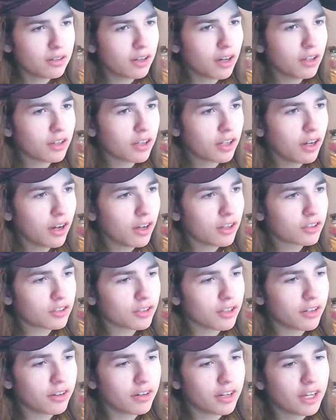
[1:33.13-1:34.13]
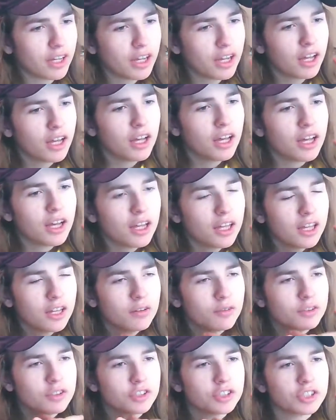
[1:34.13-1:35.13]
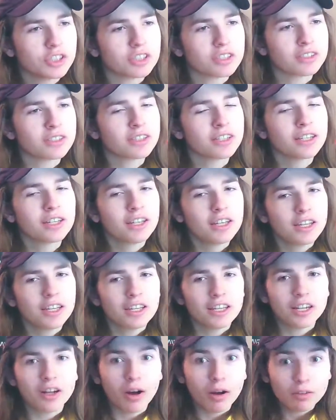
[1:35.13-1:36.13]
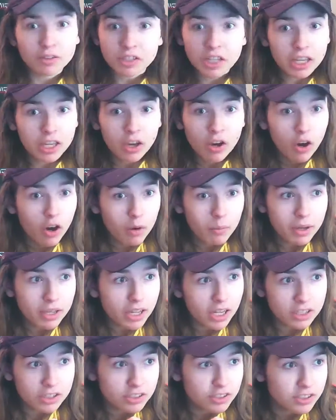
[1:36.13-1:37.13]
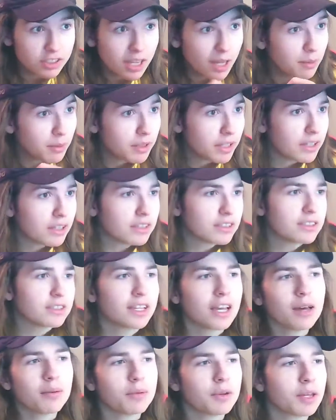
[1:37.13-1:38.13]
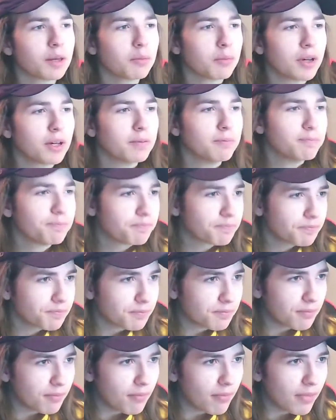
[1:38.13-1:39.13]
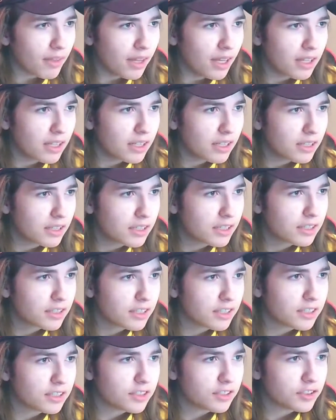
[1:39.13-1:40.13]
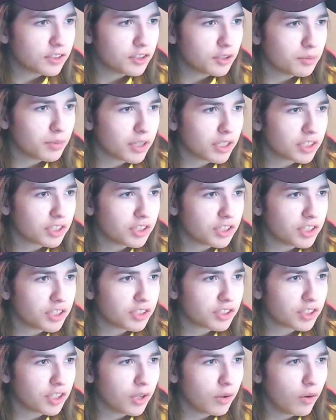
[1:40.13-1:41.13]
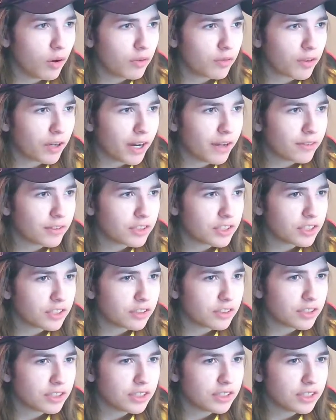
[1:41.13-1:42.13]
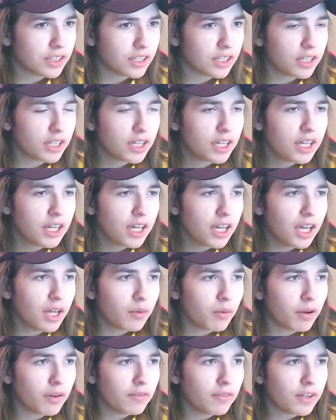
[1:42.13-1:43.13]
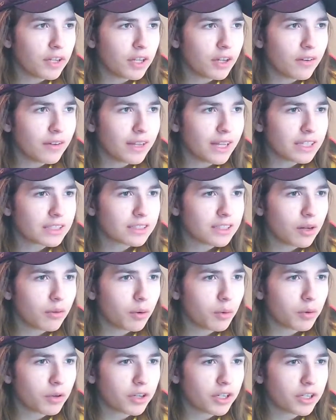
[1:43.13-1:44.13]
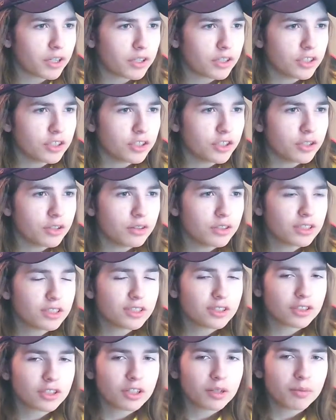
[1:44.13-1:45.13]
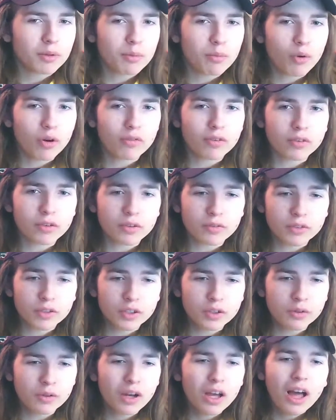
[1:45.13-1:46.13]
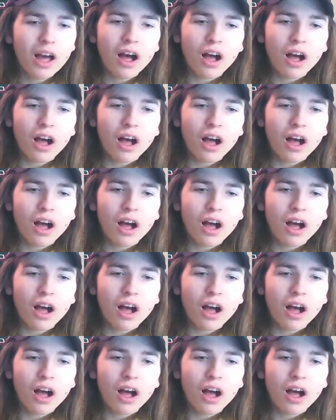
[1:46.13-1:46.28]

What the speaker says: On the contrary, it was just I was like, oh my gosh, this is happening and this is happening, but clearly this is too much to just go over every single detail in one video, and that's not what we're here to do. This is going to be more of a review.